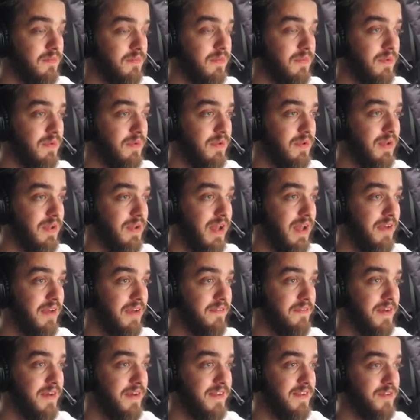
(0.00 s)
life
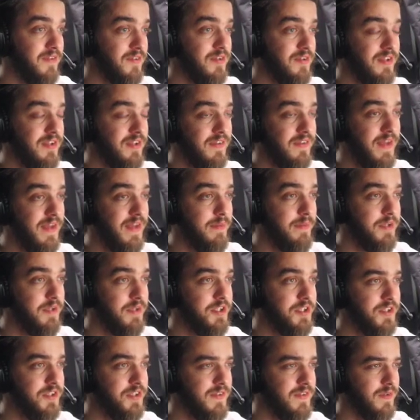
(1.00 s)
as you deal
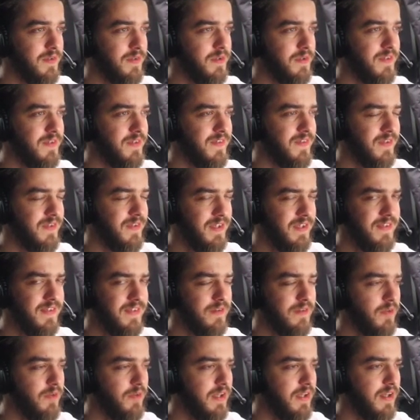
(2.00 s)
damage. So it's a
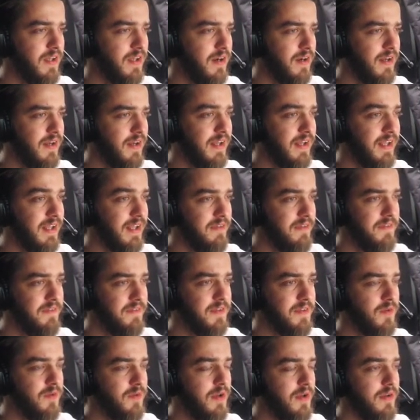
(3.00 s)
great card. I'd give this
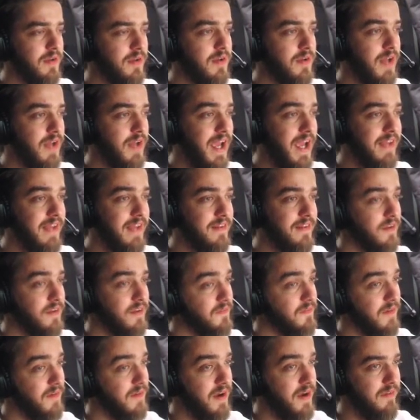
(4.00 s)
one an
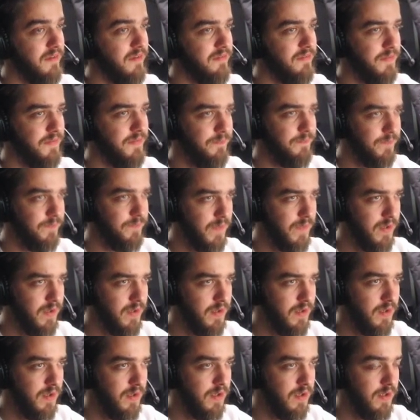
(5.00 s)
8.5.
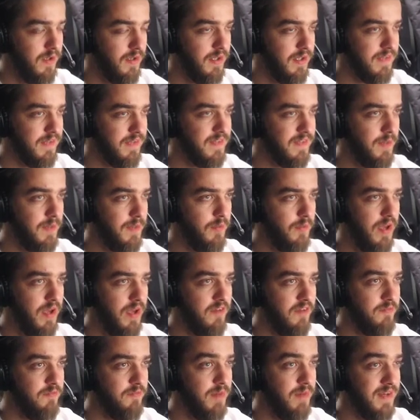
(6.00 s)
Next up we
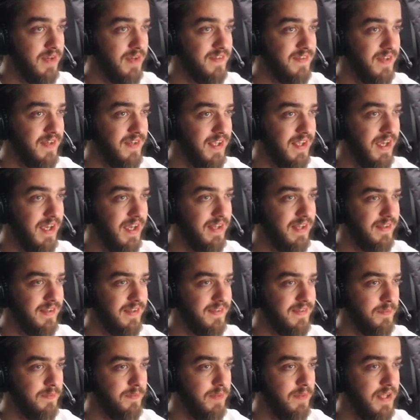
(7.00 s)
have Raquet. It's a
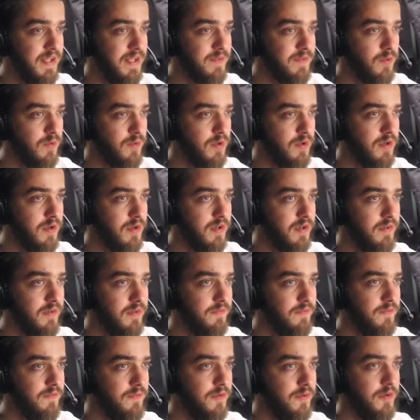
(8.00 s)
planeswalker
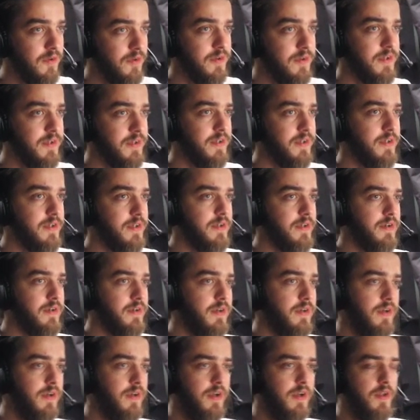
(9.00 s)
for
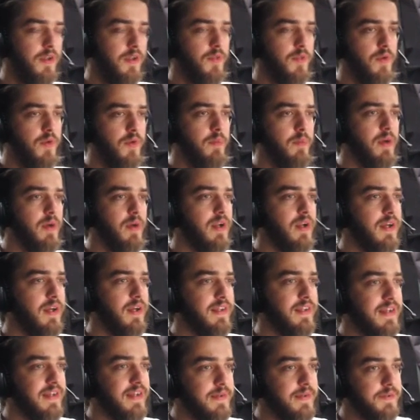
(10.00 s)
3 mana. It
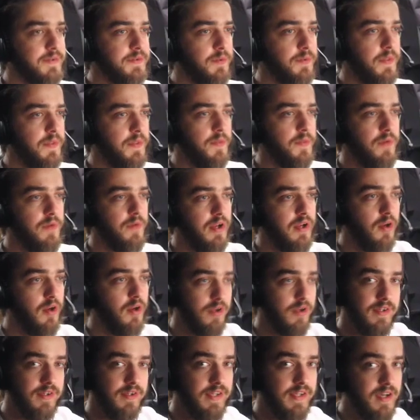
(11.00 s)
comes with 3
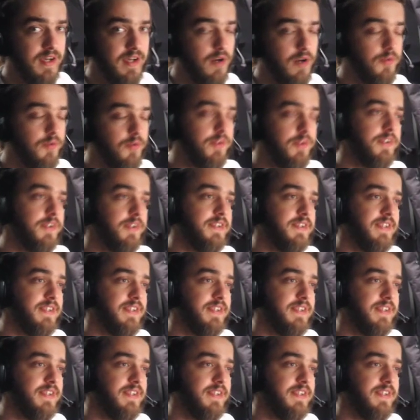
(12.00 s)
loyalty counters.